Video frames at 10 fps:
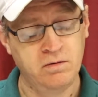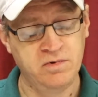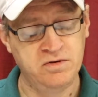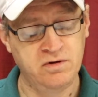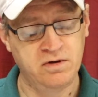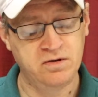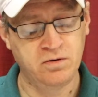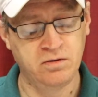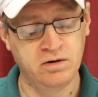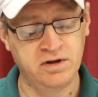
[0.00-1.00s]
Mysterious
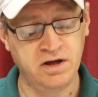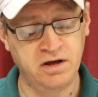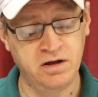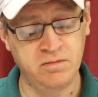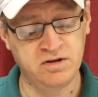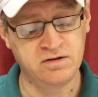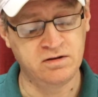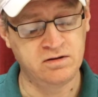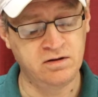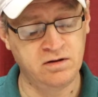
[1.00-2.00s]
horror game is
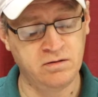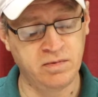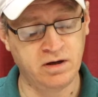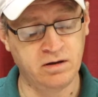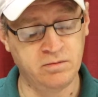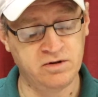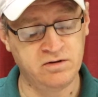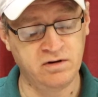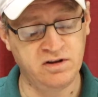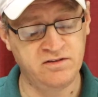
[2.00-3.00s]
sent to him by a
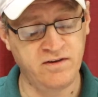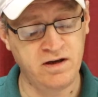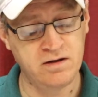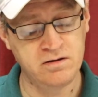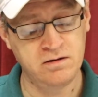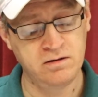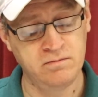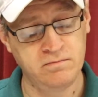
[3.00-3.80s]
mysterious fan.